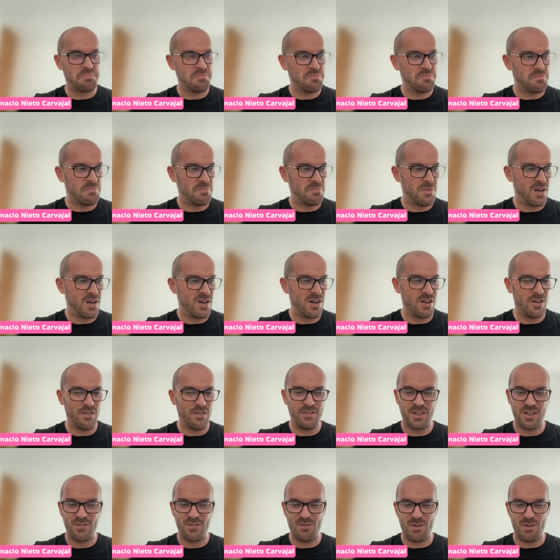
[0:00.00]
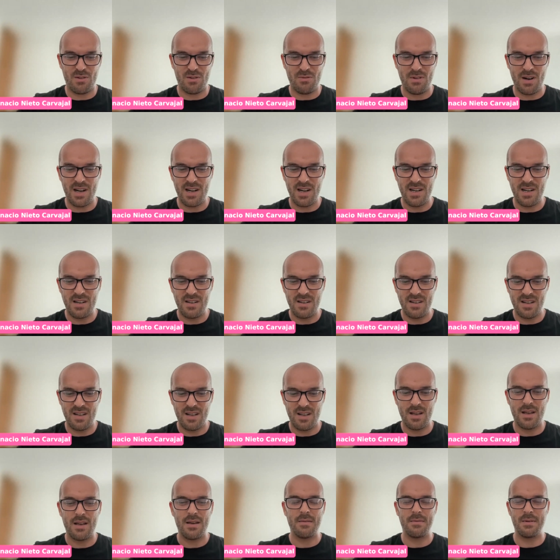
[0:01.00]
very often required,
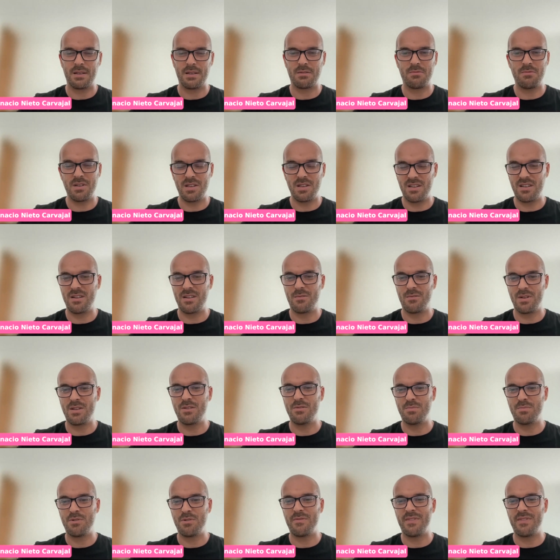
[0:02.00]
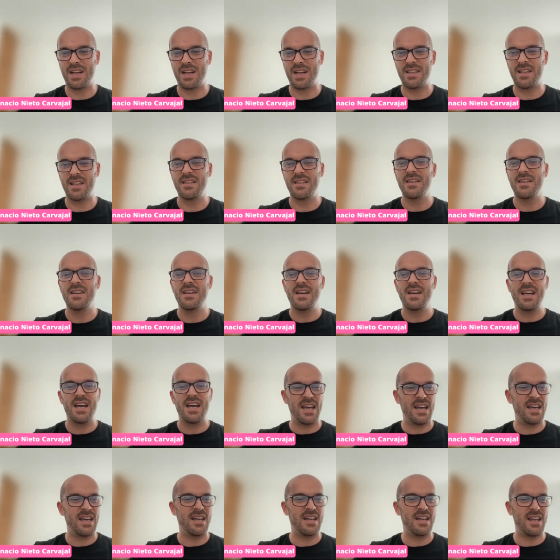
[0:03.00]
but we do provide that.
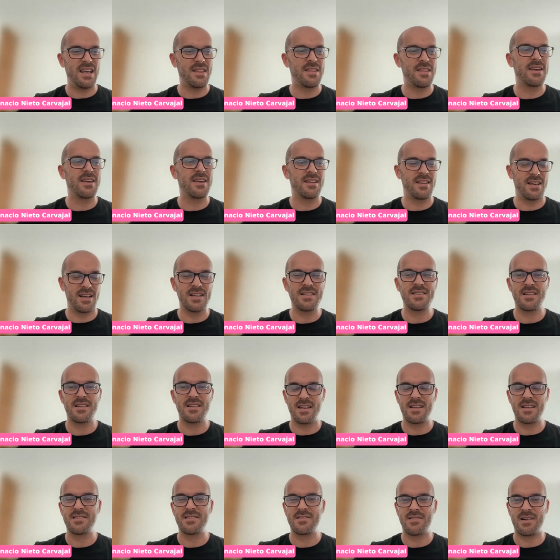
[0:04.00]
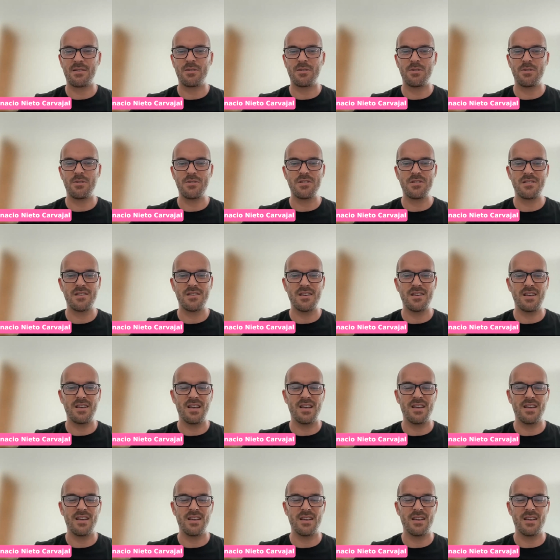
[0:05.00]
And I think it has an extra cost
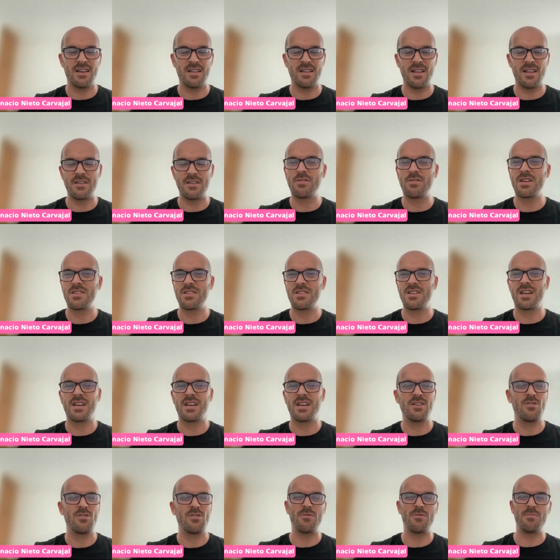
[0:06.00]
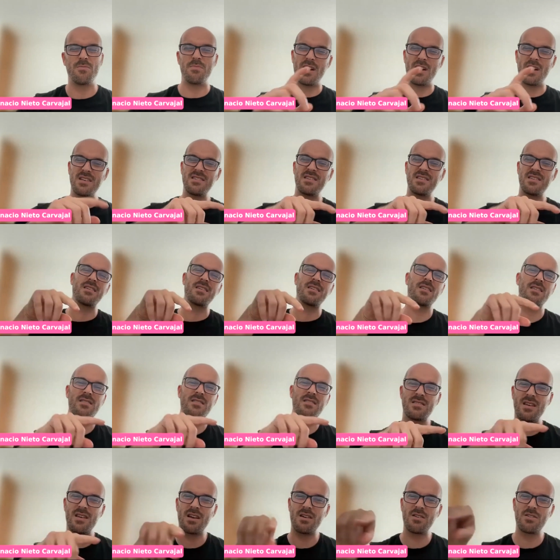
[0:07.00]
that you can check in your pricing
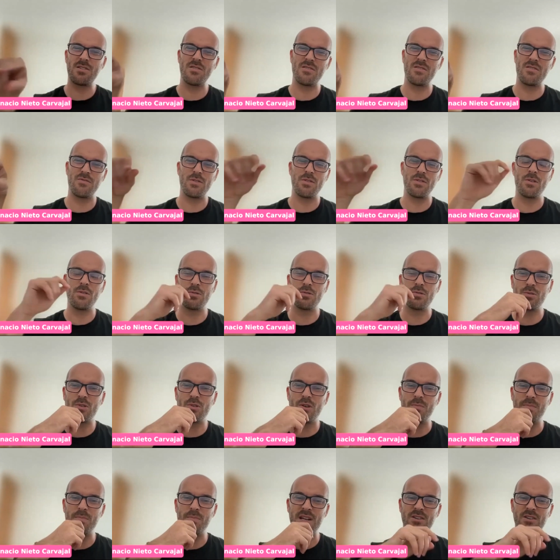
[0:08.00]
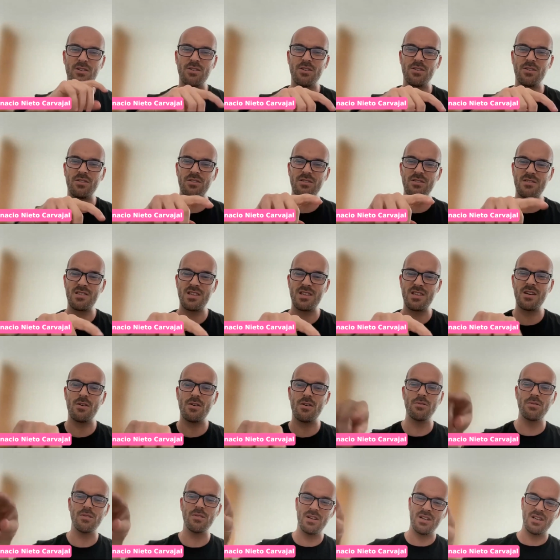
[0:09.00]
section. If you go to
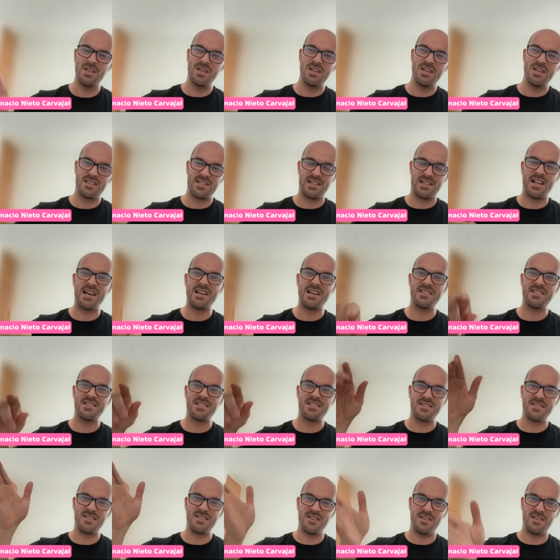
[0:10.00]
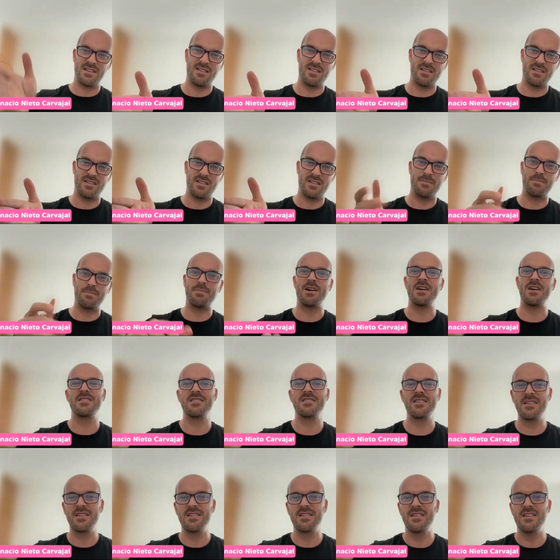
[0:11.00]

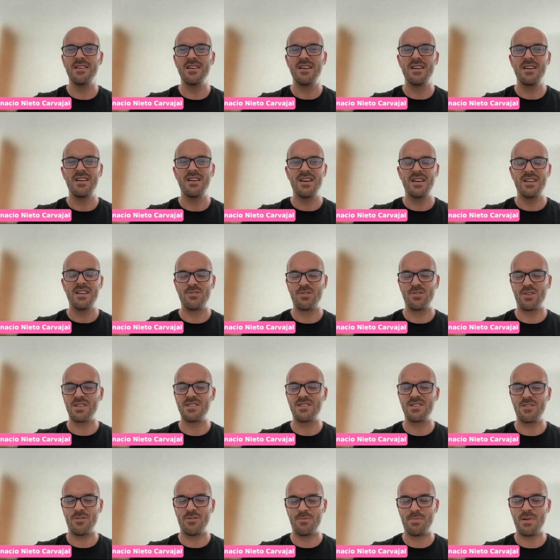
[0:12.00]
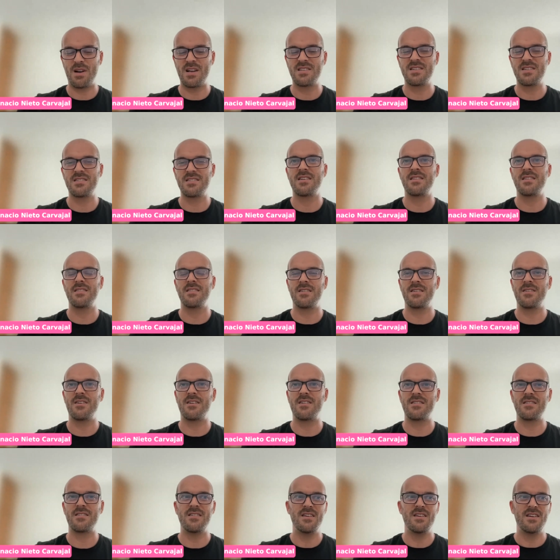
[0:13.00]
companio.co/pricing, you can see our prices, and
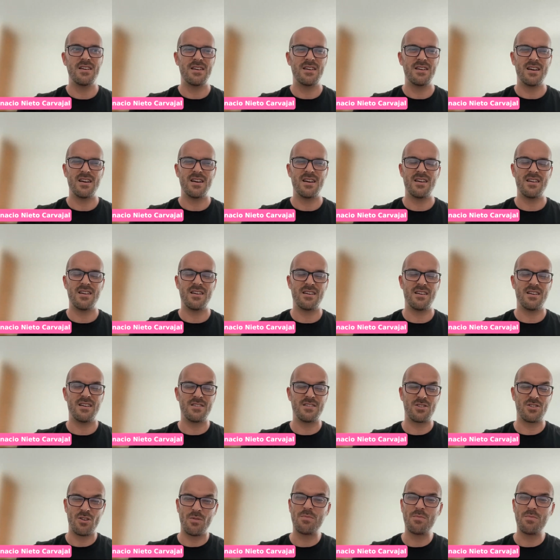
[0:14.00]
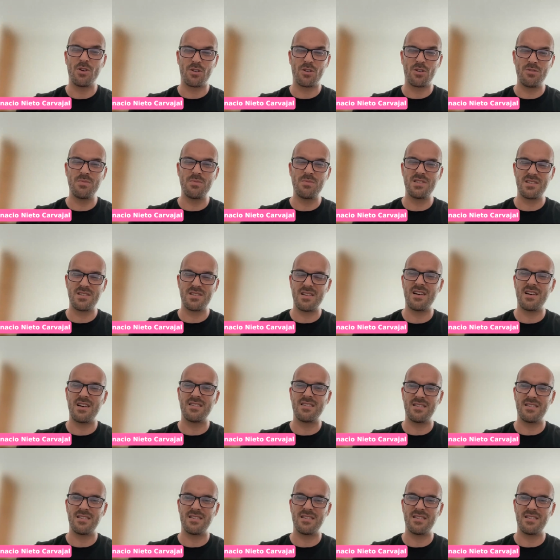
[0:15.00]
there are some documents that